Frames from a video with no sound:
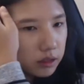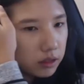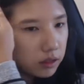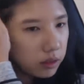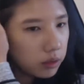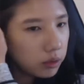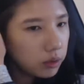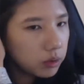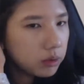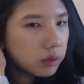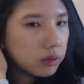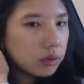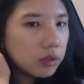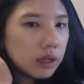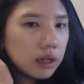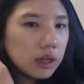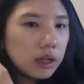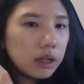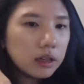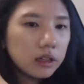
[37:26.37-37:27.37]
to
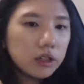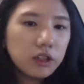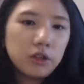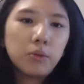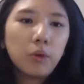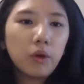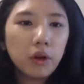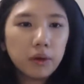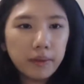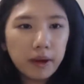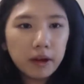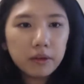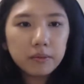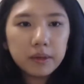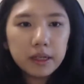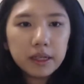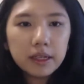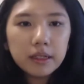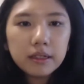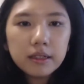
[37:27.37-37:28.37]
learn more about
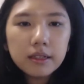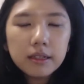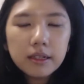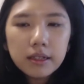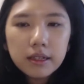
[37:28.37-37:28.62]
me.